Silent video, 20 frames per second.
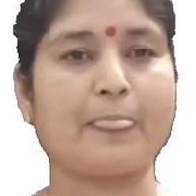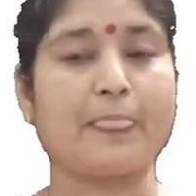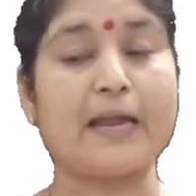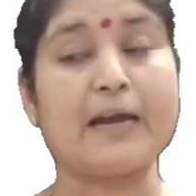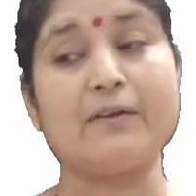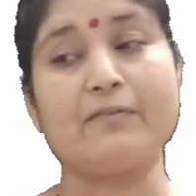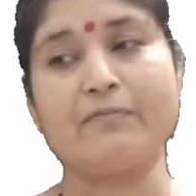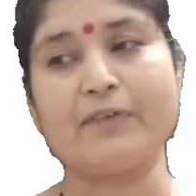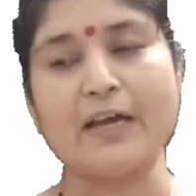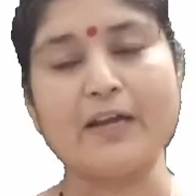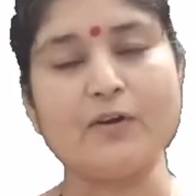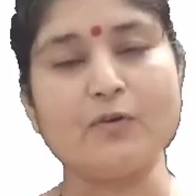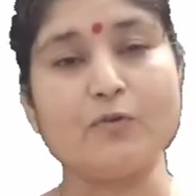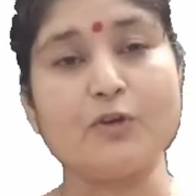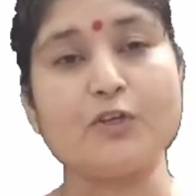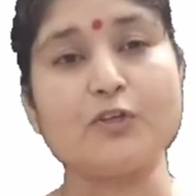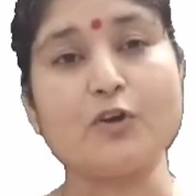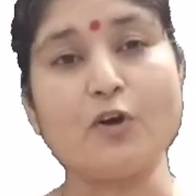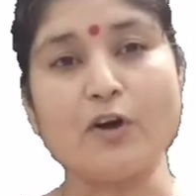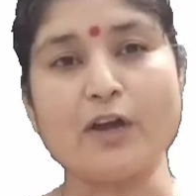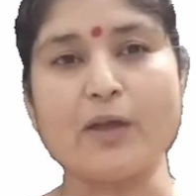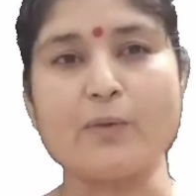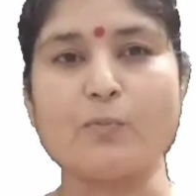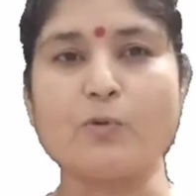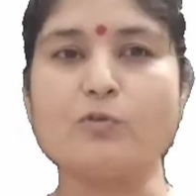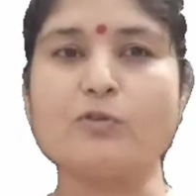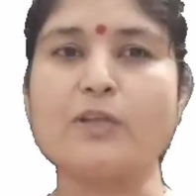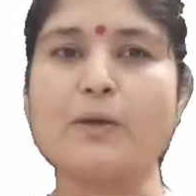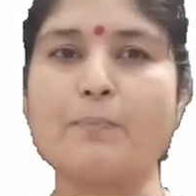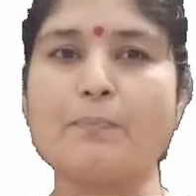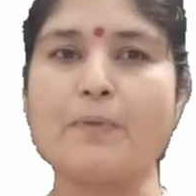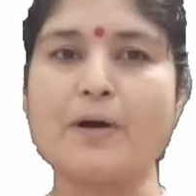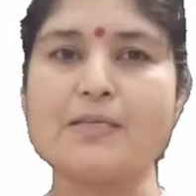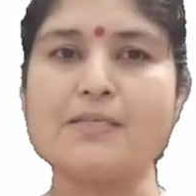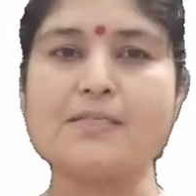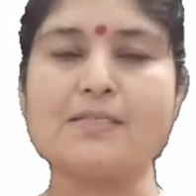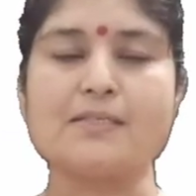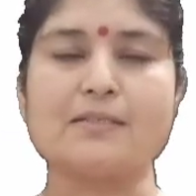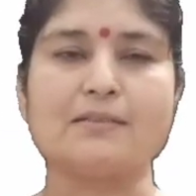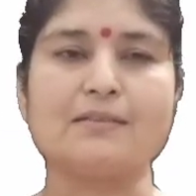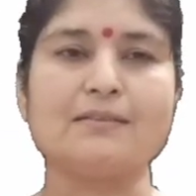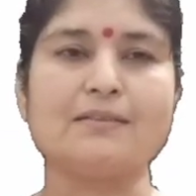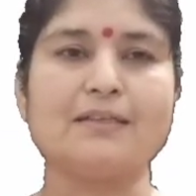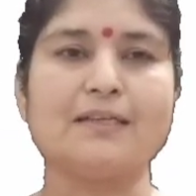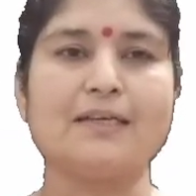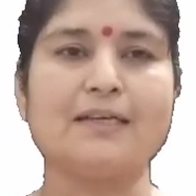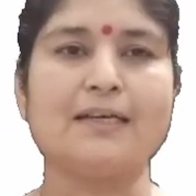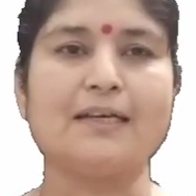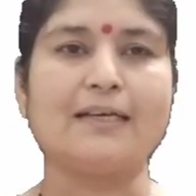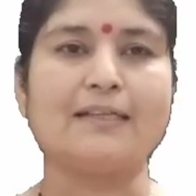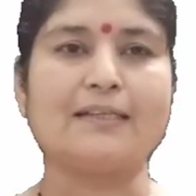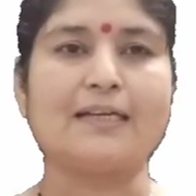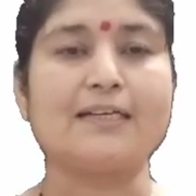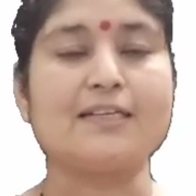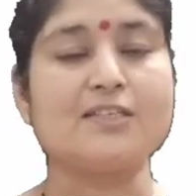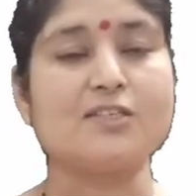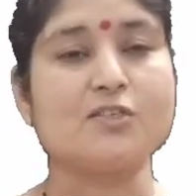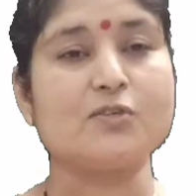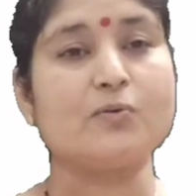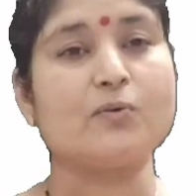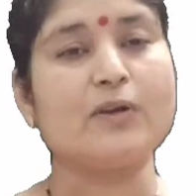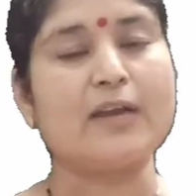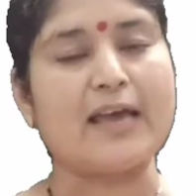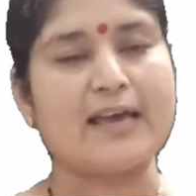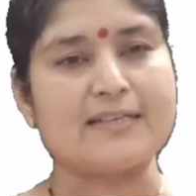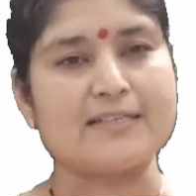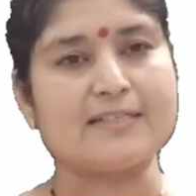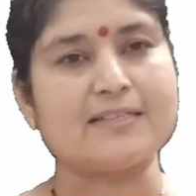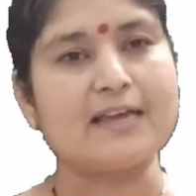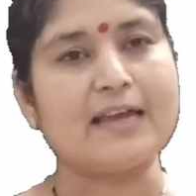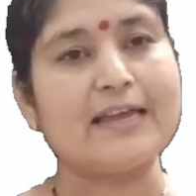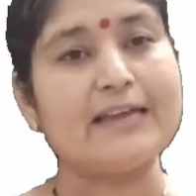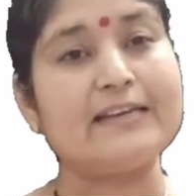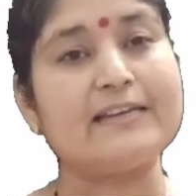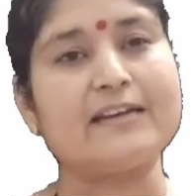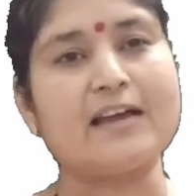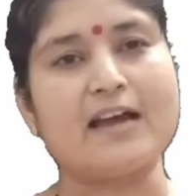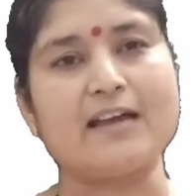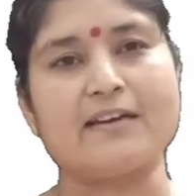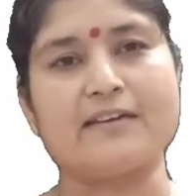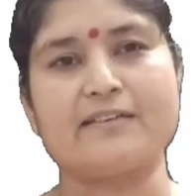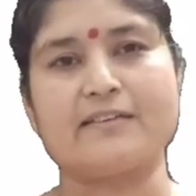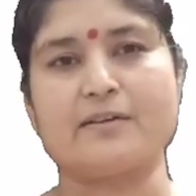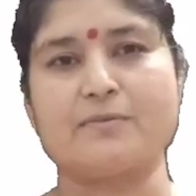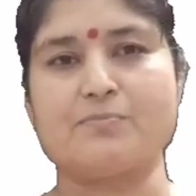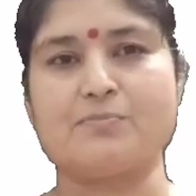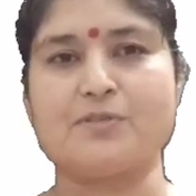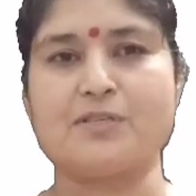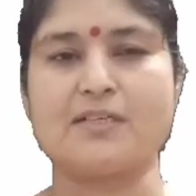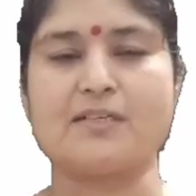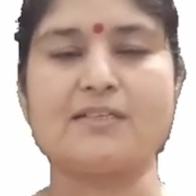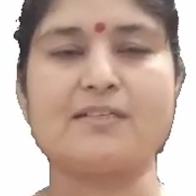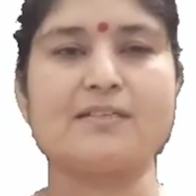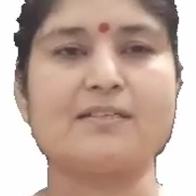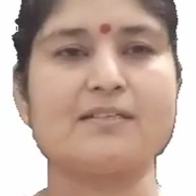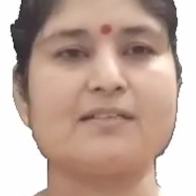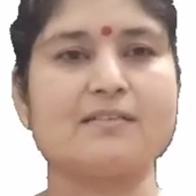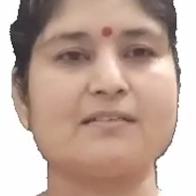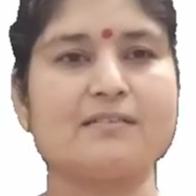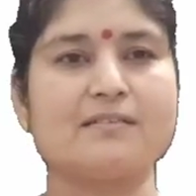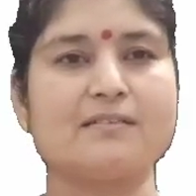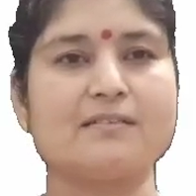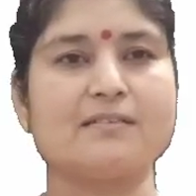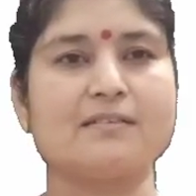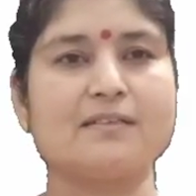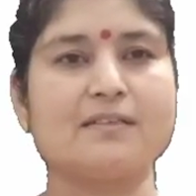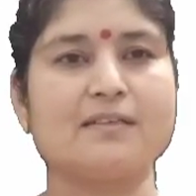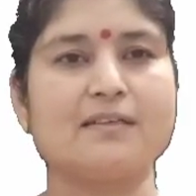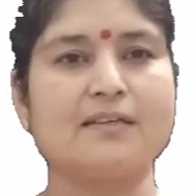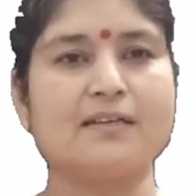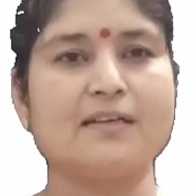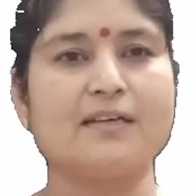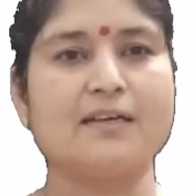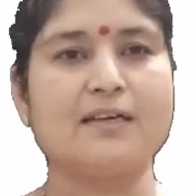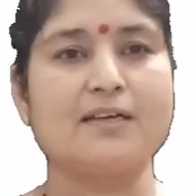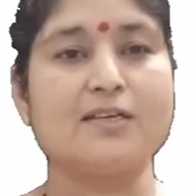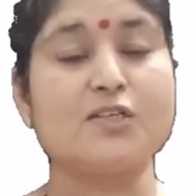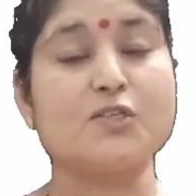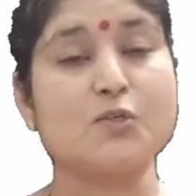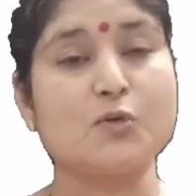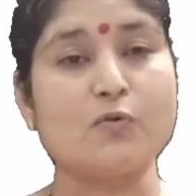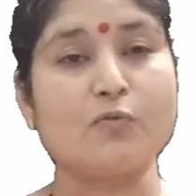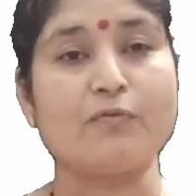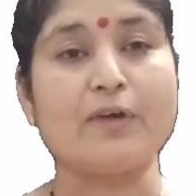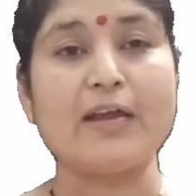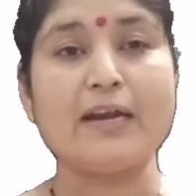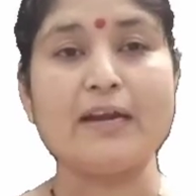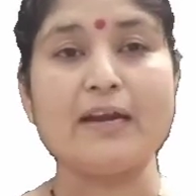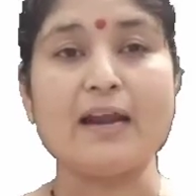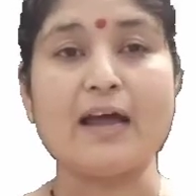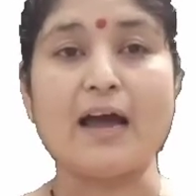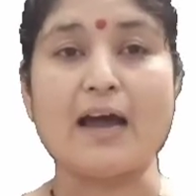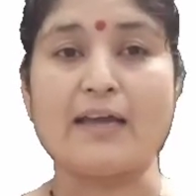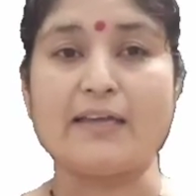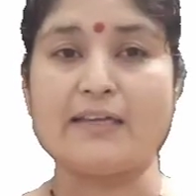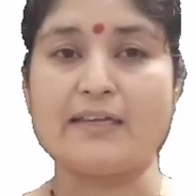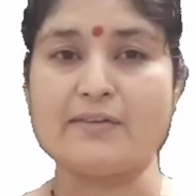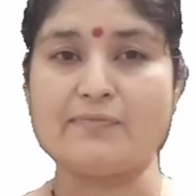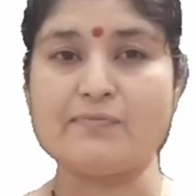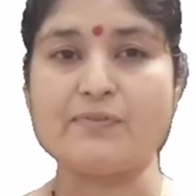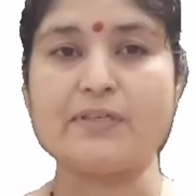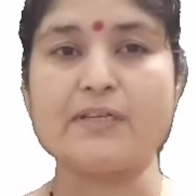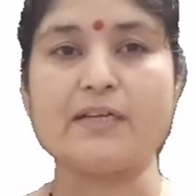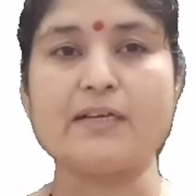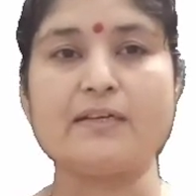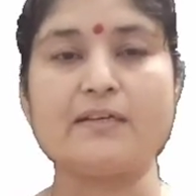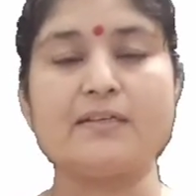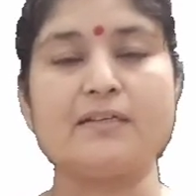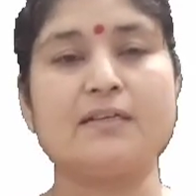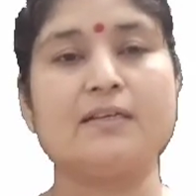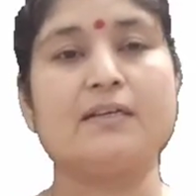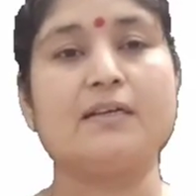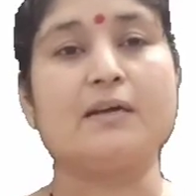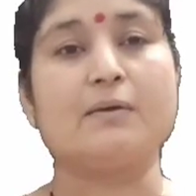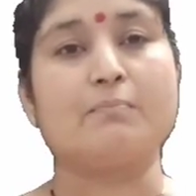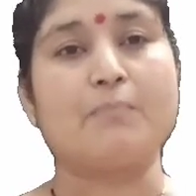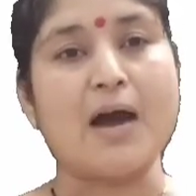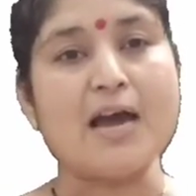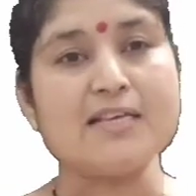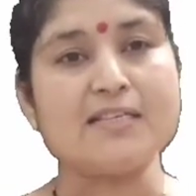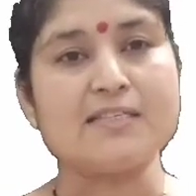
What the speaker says: And when we talk about the person, that is known as the indirect object. So when I gifted my